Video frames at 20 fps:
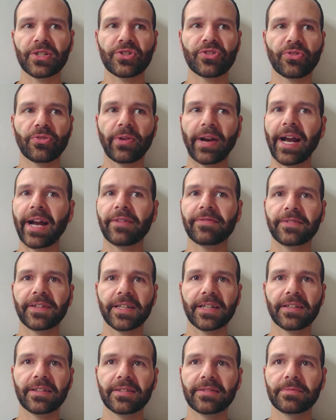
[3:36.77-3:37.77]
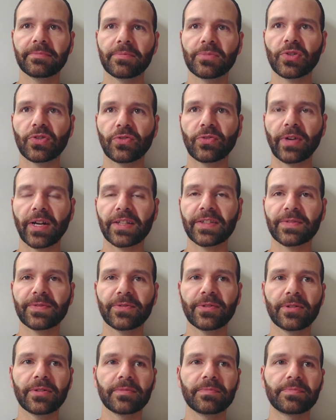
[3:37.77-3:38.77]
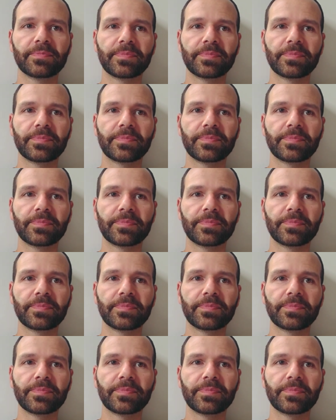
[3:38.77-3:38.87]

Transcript: traffic, stressful.